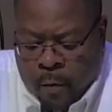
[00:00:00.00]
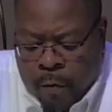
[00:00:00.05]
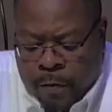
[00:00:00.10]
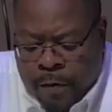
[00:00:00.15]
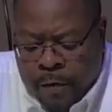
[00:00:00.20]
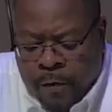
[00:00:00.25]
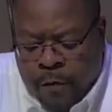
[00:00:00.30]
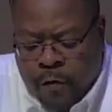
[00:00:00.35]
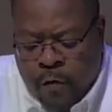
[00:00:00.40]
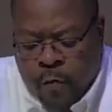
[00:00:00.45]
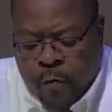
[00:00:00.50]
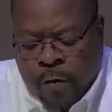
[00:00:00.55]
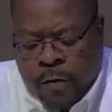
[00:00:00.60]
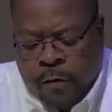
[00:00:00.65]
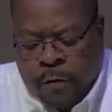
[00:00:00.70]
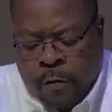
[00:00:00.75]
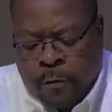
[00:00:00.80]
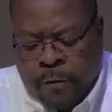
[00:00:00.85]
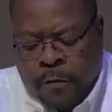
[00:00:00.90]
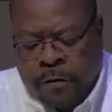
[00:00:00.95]
2 weeks of
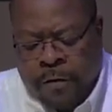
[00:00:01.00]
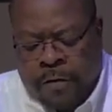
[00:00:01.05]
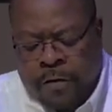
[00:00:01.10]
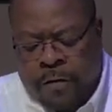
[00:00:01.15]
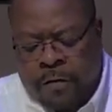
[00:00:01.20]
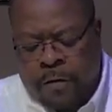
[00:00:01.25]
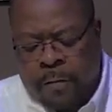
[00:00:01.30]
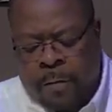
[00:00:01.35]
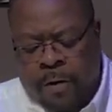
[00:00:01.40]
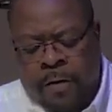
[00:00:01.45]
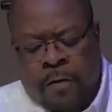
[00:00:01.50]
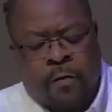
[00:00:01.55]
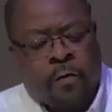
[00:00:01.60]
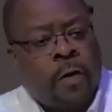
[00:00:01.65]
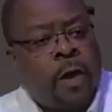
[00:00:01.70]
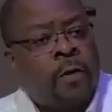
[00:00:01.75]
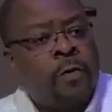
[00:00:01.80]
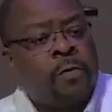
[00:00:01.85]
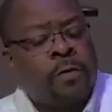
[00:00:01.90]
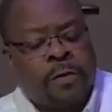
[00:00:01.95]
sending the money to
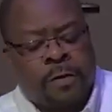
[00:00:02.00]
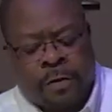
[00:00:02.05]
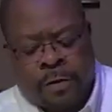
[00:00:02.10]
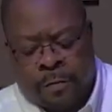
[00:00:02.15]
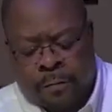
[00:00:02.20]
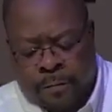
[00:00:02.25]
Arnoldine,